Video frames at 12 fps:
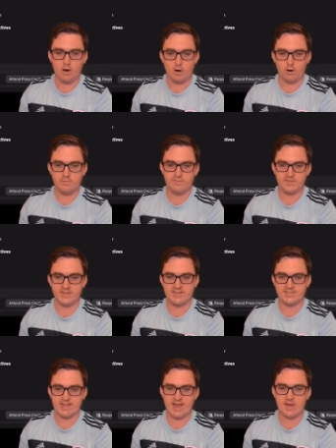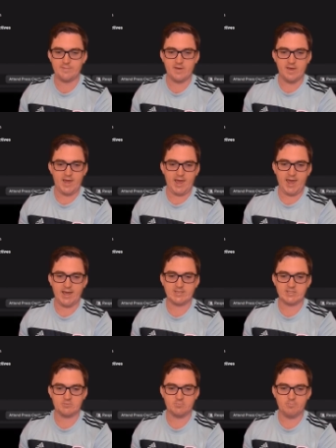of the save
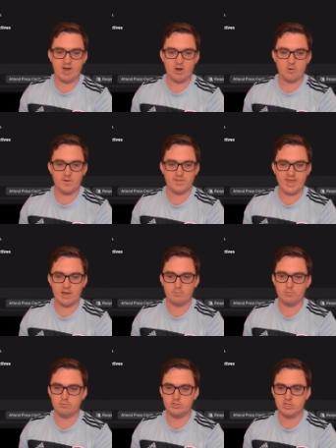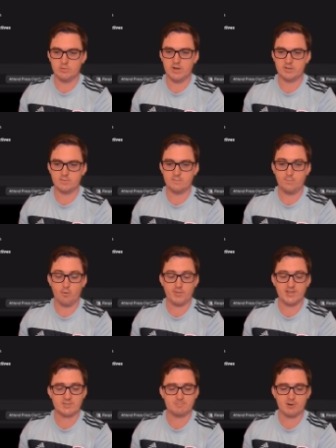as well. But that will do it for
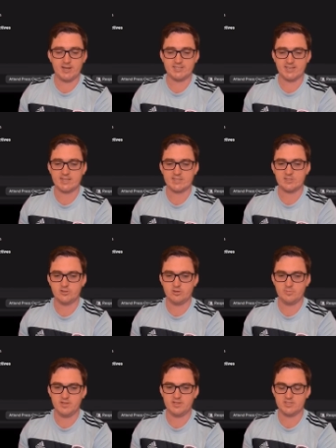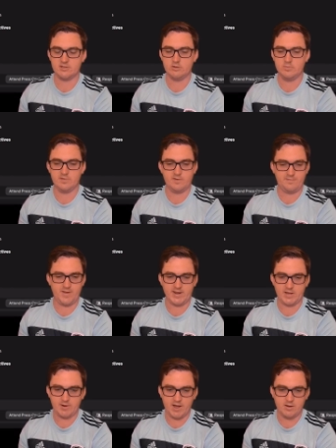this preseason tournament. It's a little bit of a
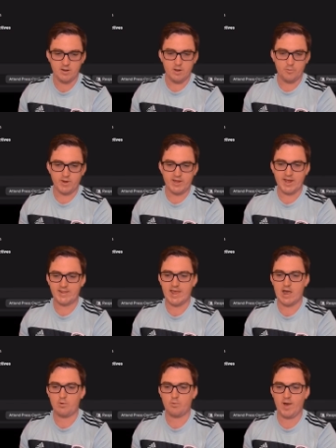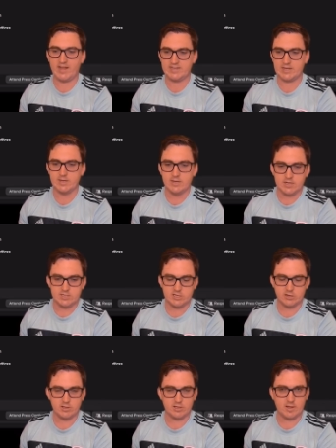funny one. We are now waiting
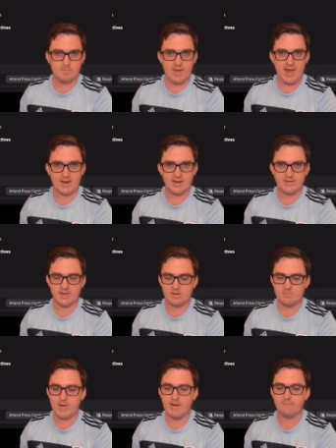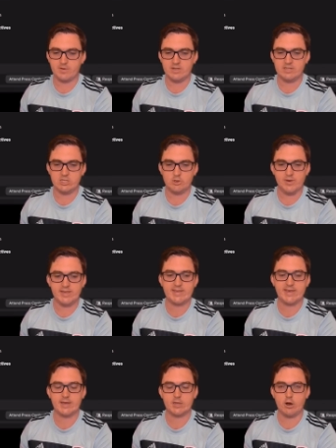till about another month until we
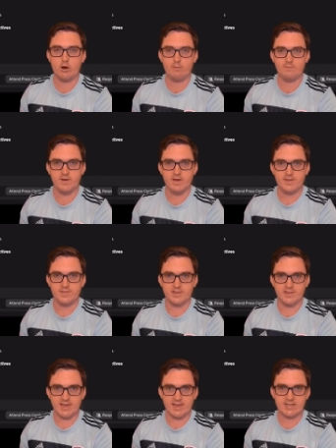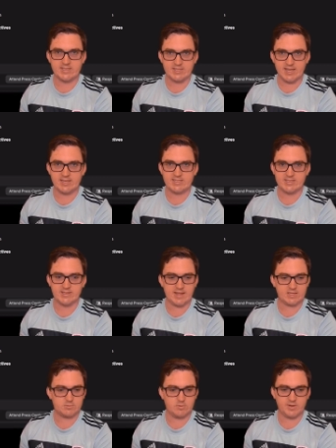kick off the league season. And
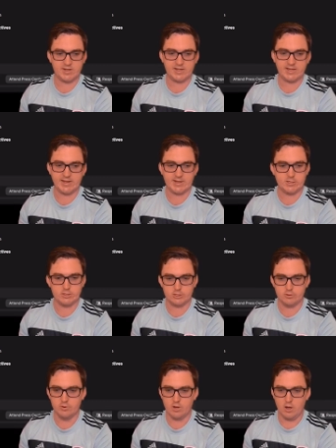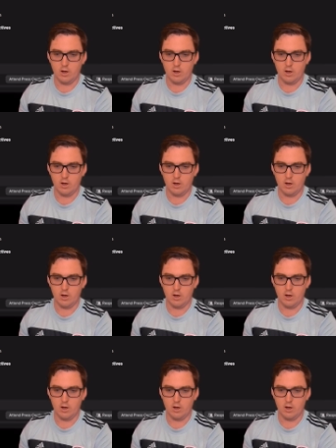that's what we're going to get into